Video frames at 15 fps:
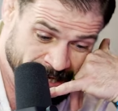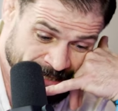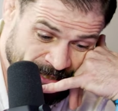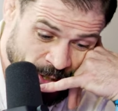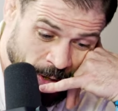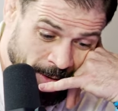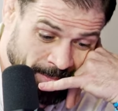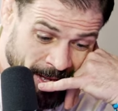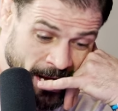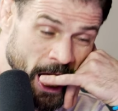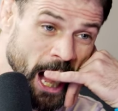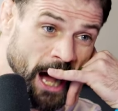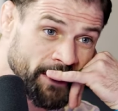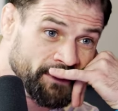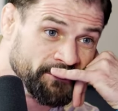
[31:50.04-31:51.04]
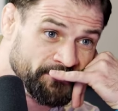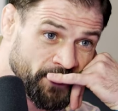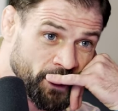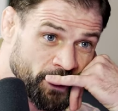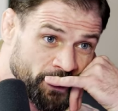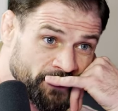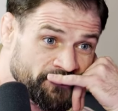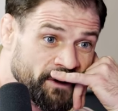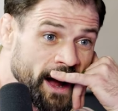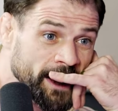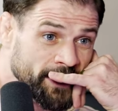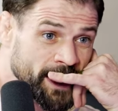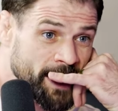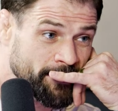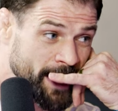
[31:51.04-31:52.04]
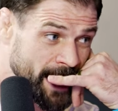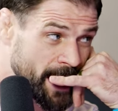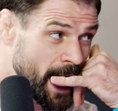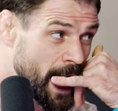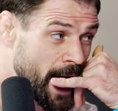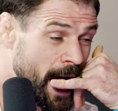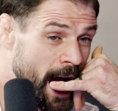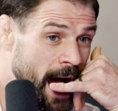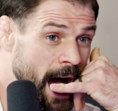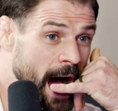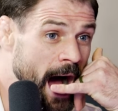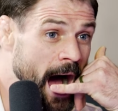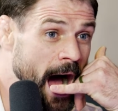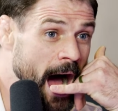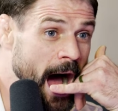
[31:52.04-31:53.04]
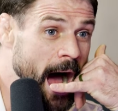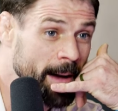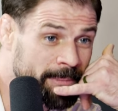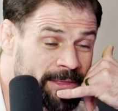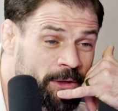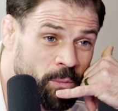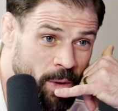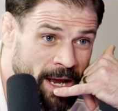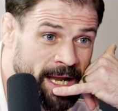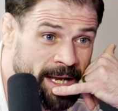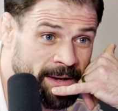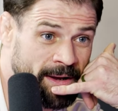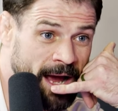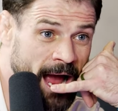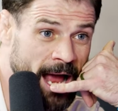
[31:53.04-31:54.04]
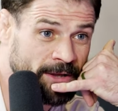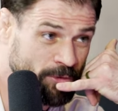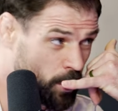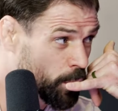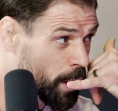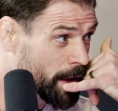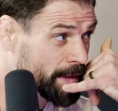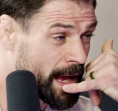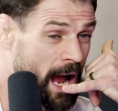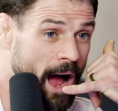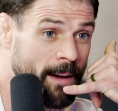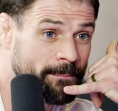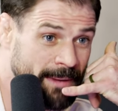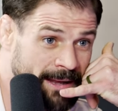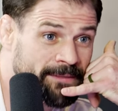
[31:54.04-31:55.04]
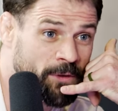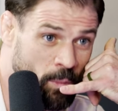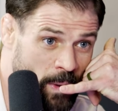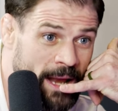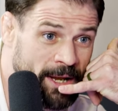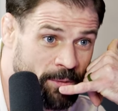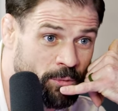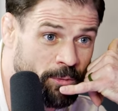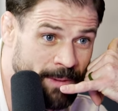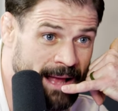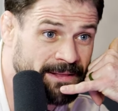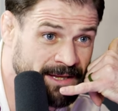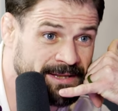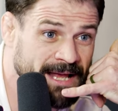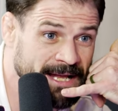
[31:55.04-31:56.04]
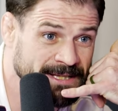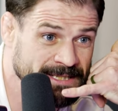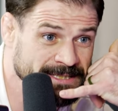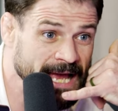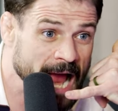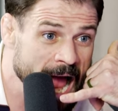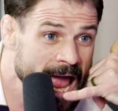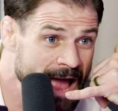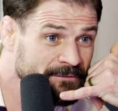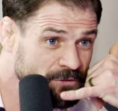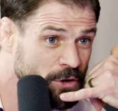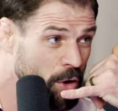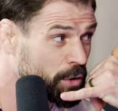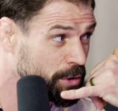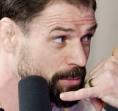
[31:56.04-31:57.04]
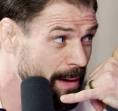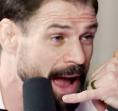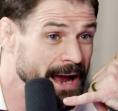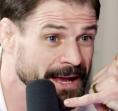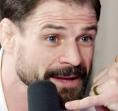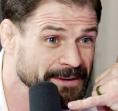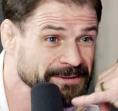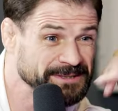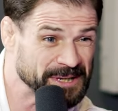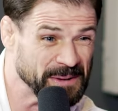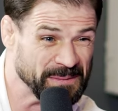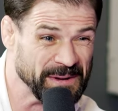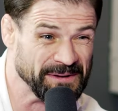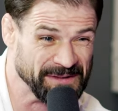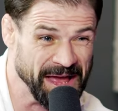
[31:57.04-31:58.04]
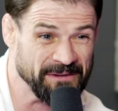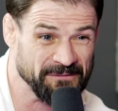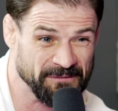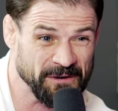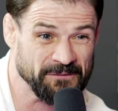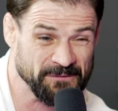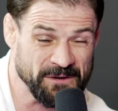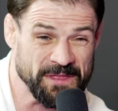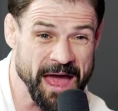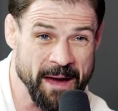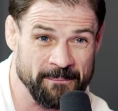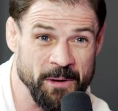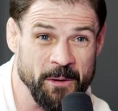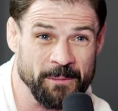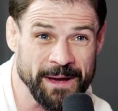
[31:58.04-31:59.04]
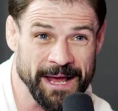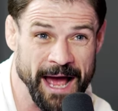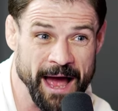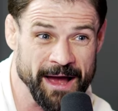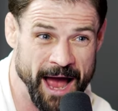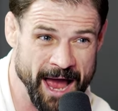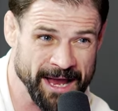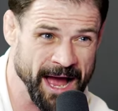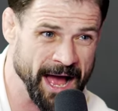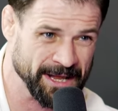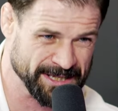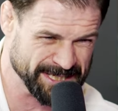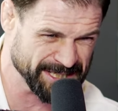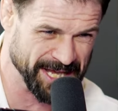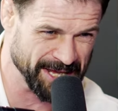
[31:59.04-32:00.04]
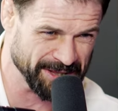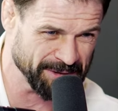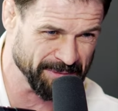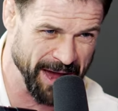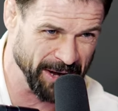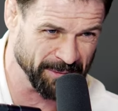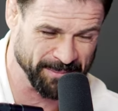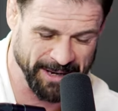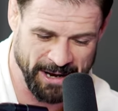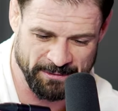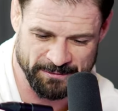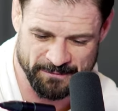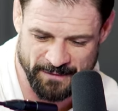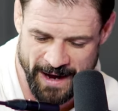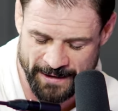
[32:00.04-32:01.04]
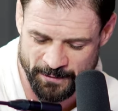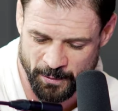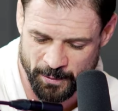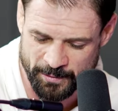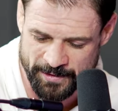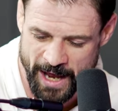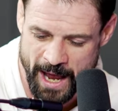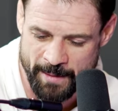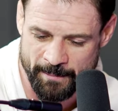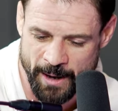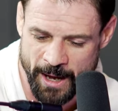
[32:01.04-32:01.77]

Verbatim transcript: So I'm, like, on the phone. Finally, I'm like, I'm in the waiting, I told, like, I'm in the waiting room at the dentist. Like, I have to call you back. So, like, for, for that moment, I, I got slightly rattled, but I was fine the whole time.